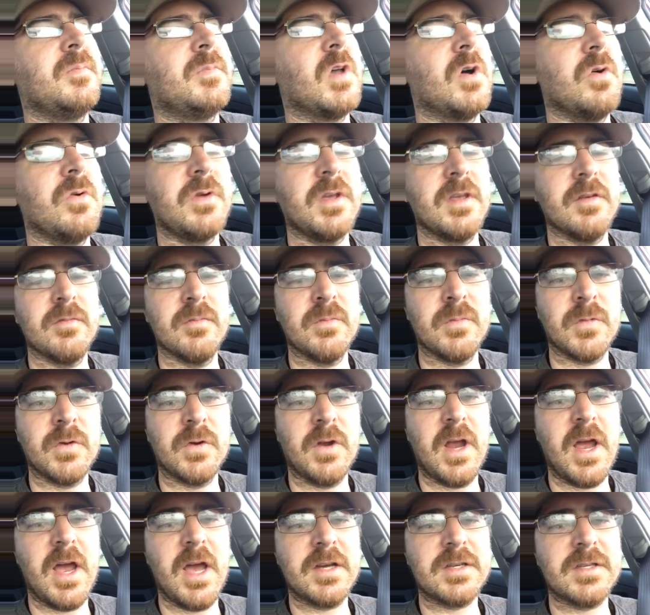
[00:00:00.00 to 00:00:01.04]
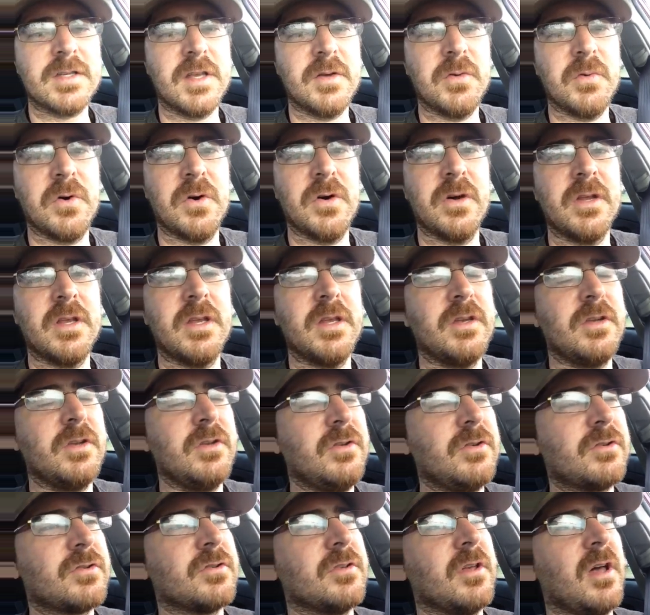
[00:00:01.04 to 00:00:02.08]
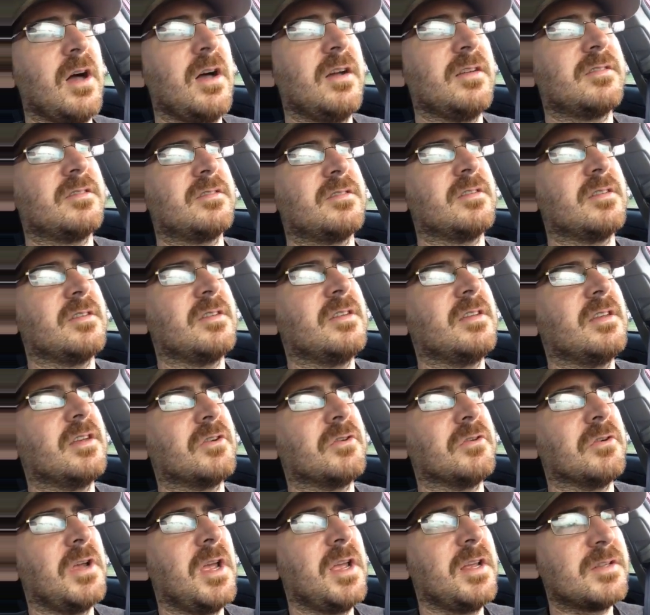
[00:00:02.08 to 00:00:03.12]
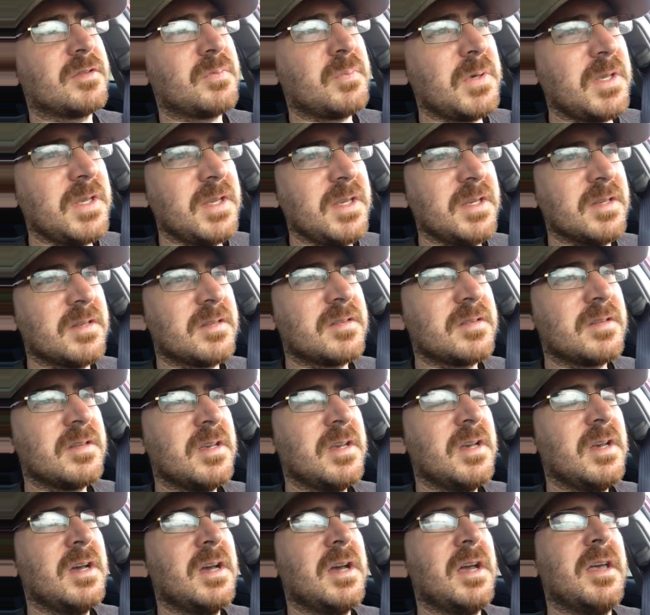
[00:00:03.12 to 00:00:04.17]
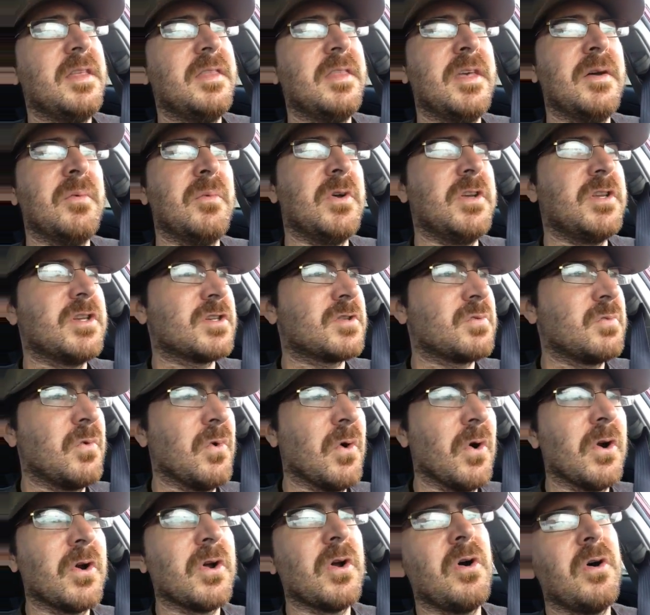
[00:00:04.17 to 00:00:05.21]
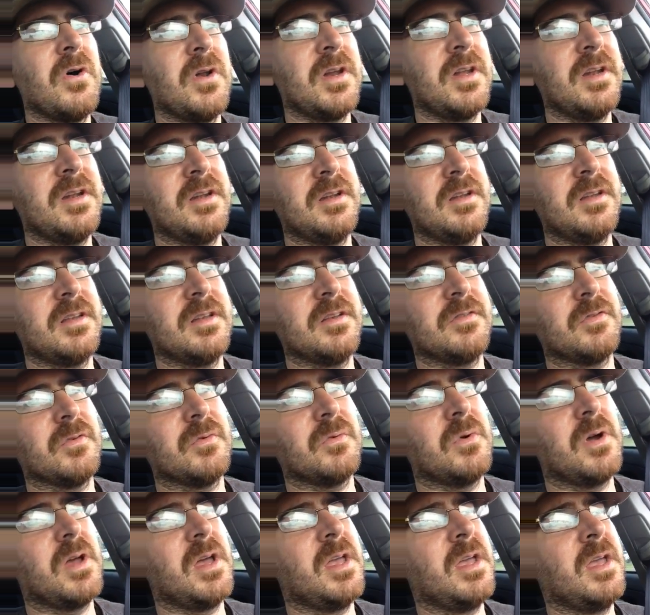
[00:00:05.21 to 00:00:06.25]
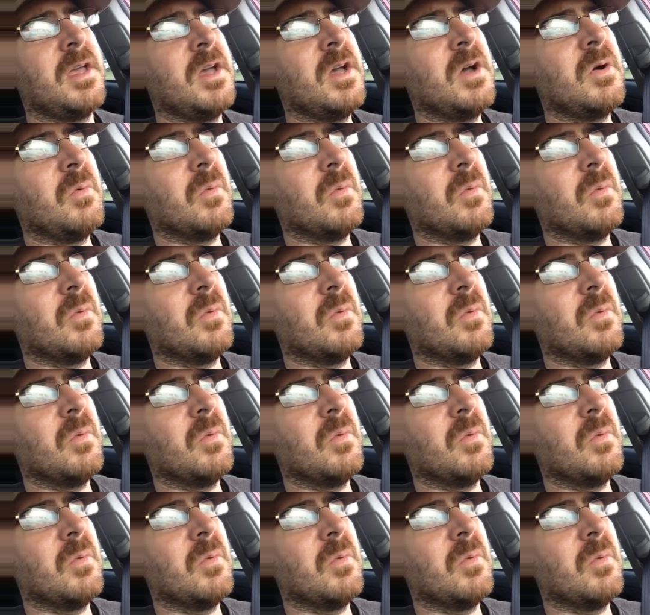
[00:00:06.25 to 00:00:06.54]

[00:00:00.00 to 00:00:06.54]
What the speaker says: Don't give them the reaction they want. It neutralizes it. It creates peace. And then we just work on it in a different way.